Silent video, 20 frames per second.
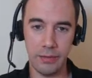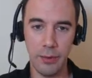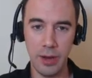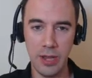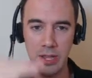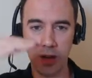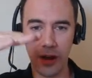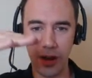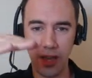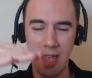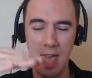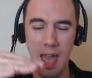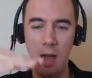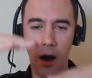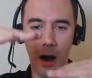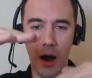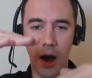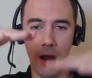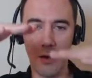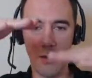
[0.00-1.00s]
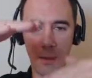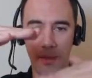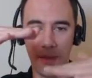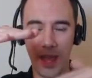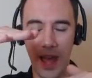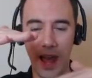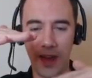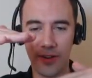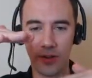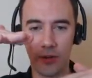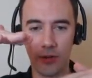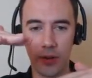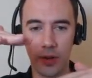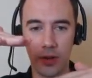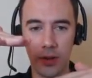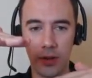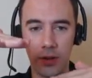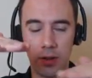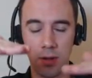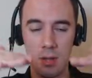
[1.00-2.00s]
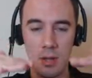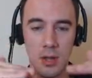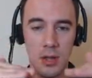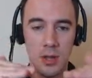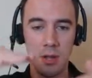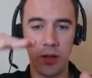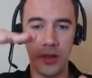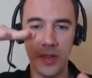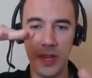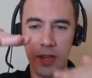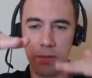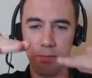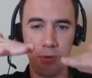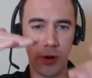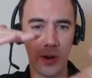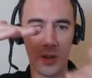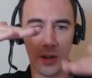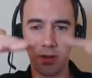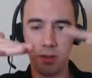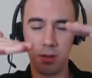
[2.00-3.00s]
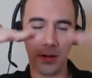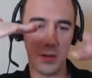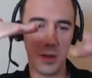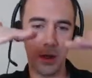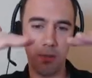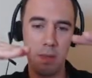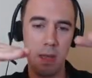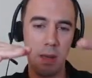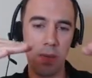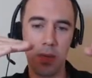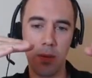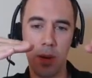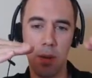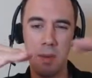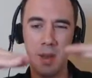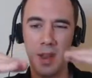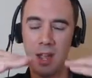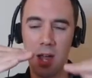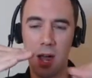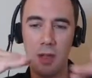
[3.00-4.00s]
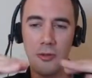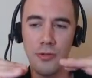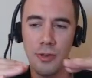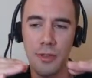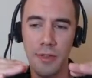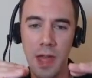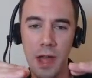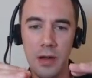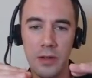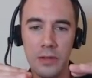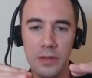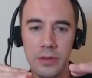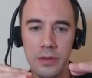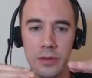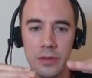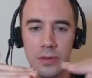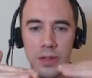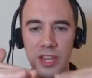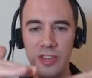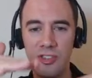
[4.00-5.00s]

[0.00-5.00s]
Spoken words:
when you kind of get higher up the categories, these products, maybe they might be like 100,000, they